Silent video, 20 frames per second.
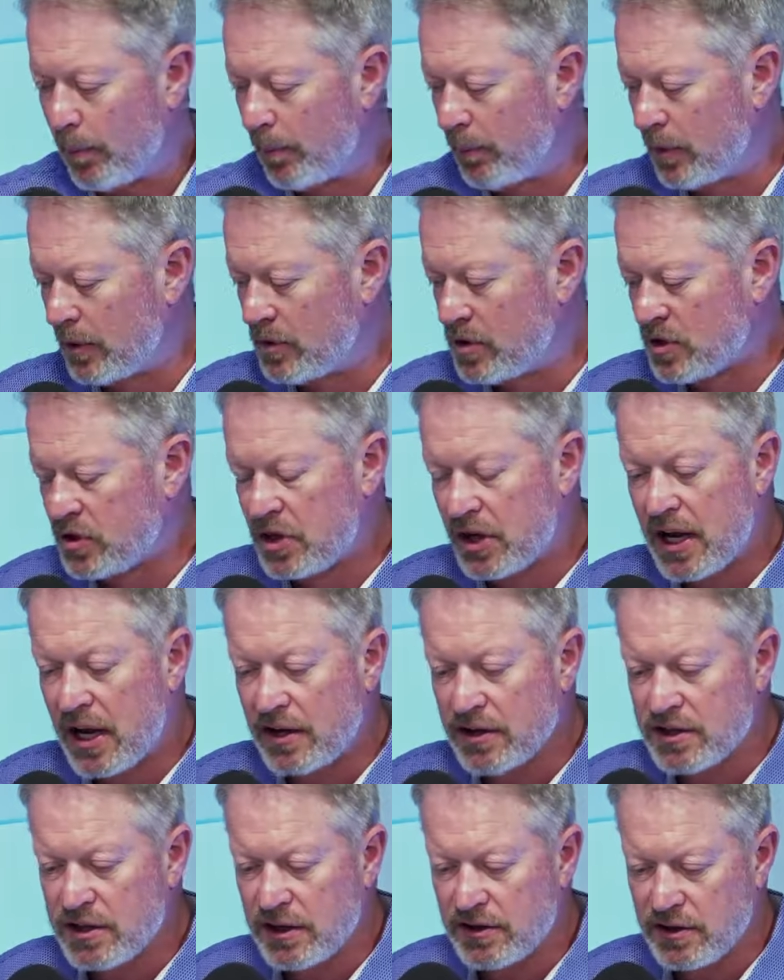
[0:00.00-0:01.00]
just to kind of
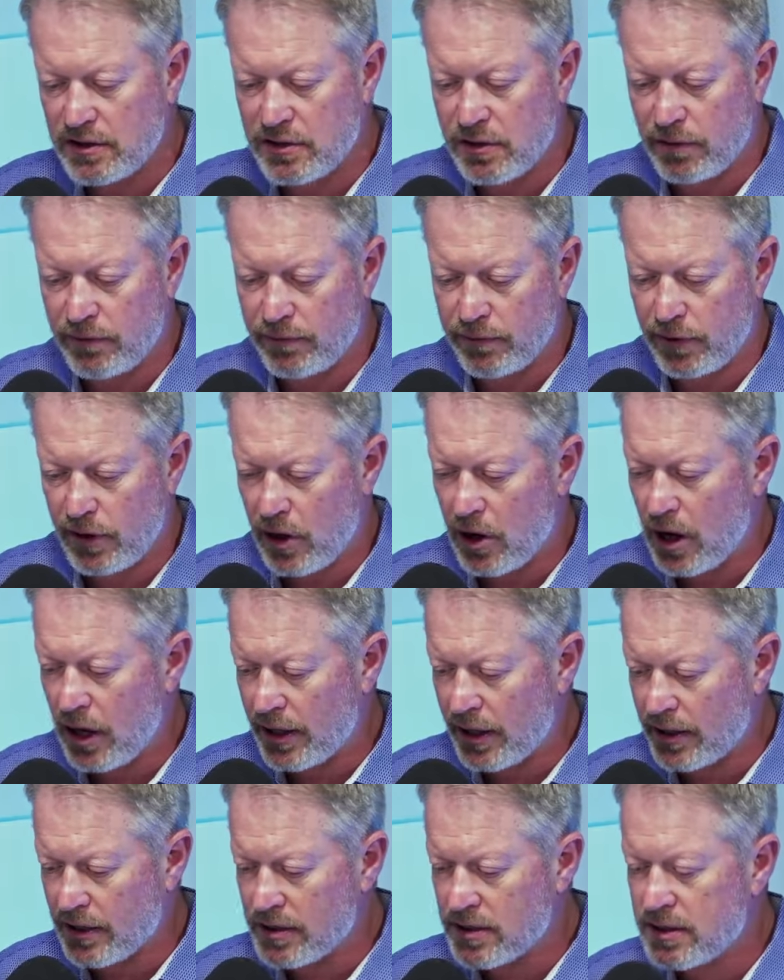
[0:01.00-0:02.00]
set the tone for the
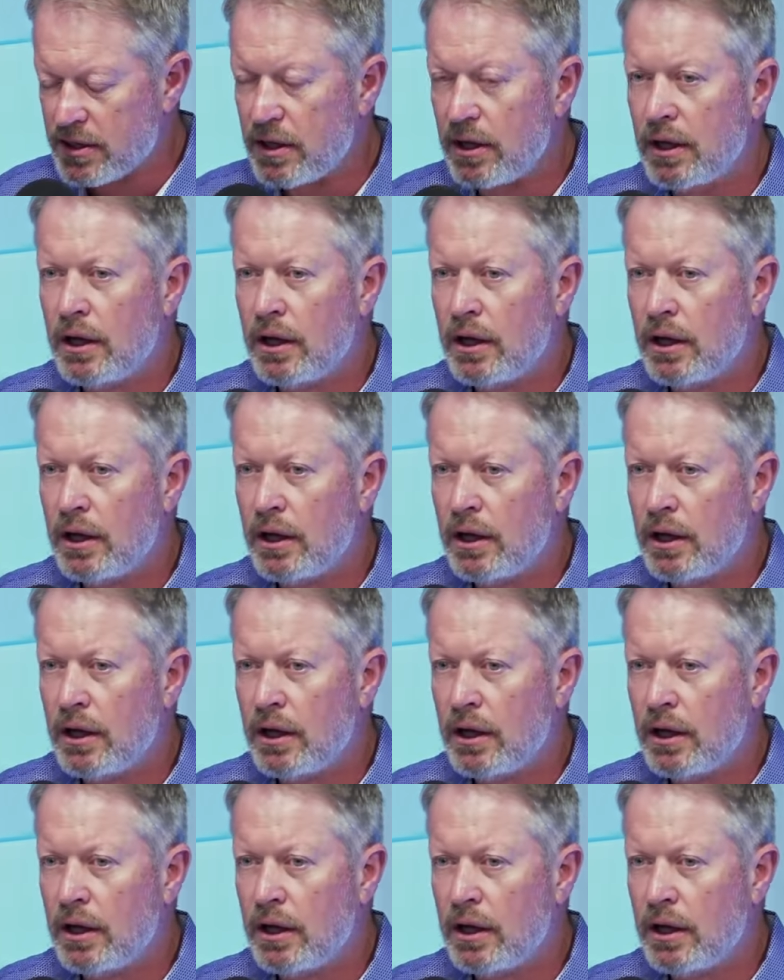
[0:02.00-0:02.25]
audience,